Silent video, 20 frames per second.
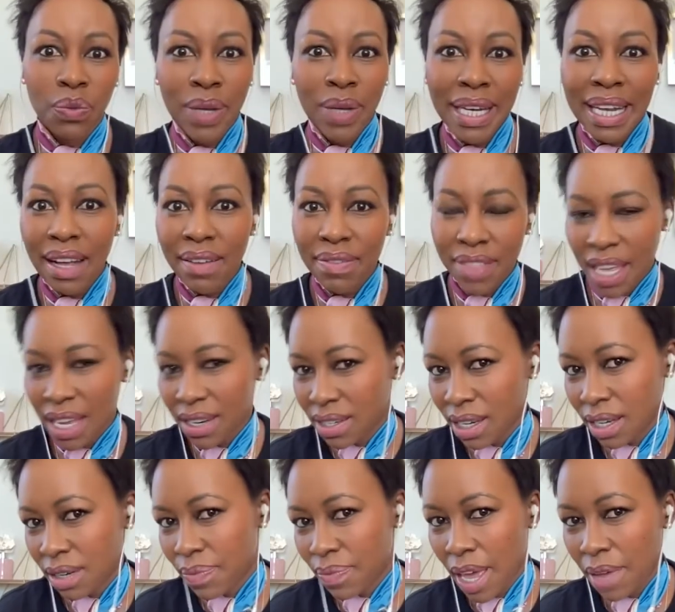We love that
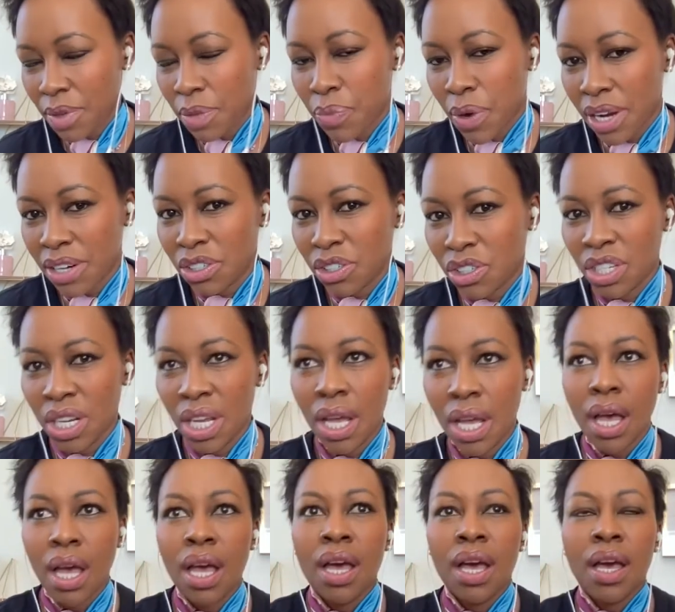here at Baby Brunch.
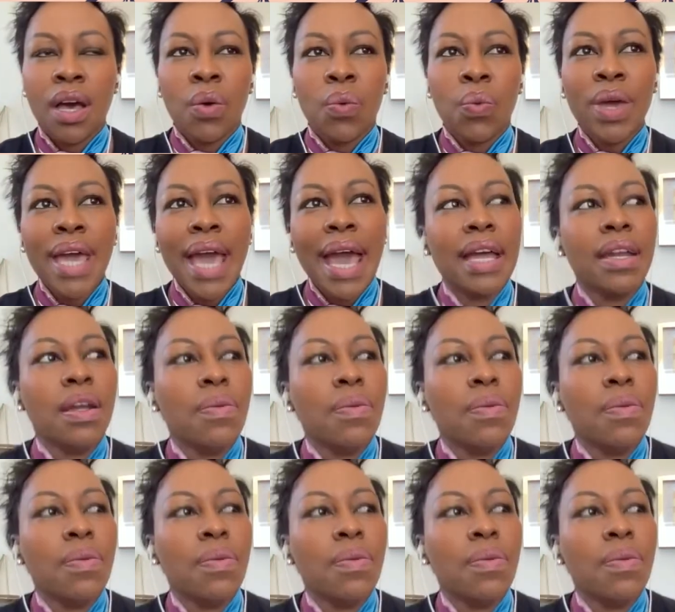We had